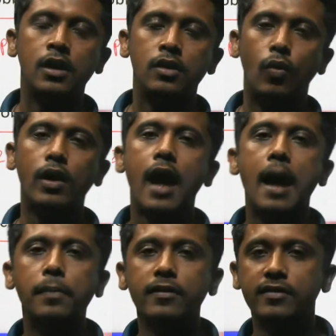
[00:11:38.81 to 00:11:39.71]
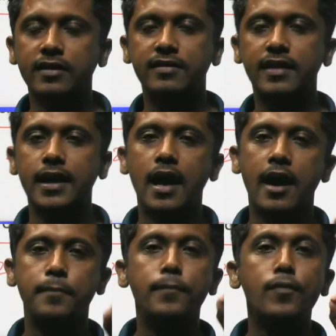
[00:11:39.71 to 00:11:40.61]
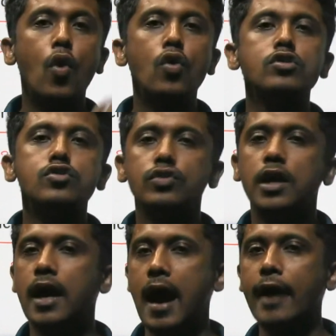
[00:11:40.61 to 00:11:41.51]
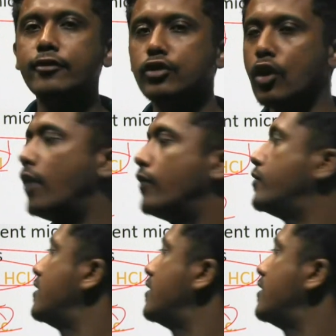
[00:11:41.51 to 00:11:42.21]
what happens is they are prone to the action of these